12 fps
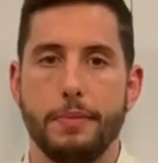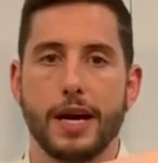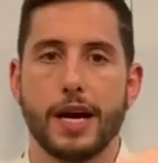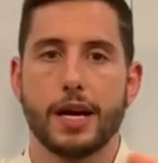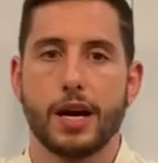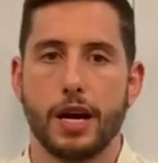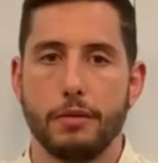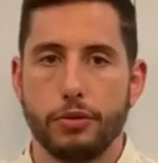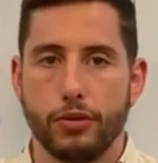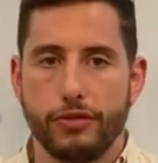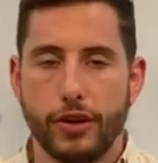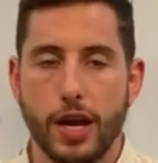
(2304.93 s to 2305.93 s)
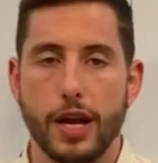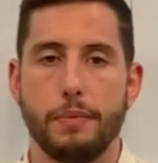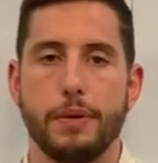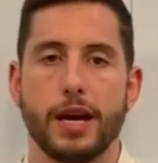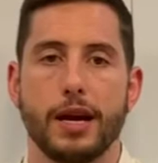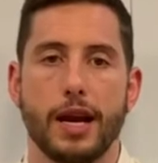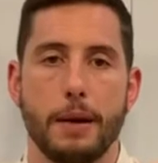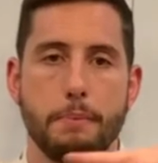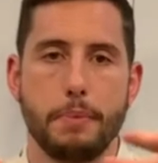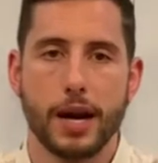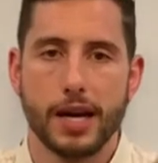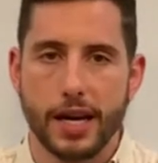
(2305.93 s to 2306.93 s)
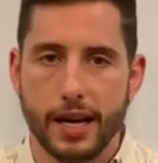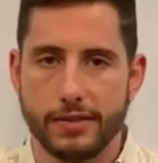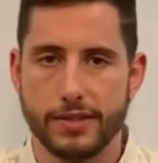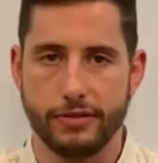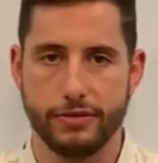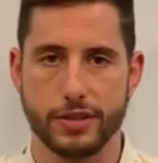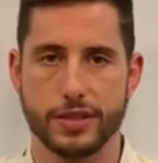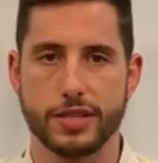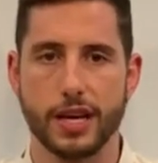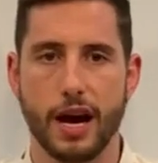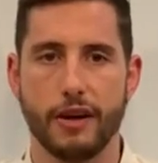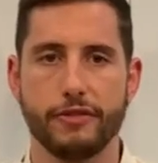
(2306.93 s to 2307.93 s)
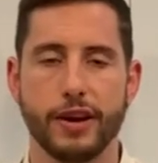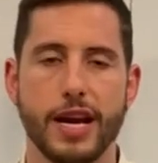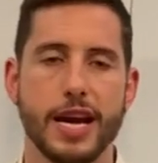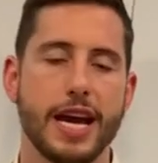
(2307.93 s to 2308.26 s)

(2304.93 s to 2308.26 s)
a bigger kind of portfolio, a bigger like bucket of different stuff.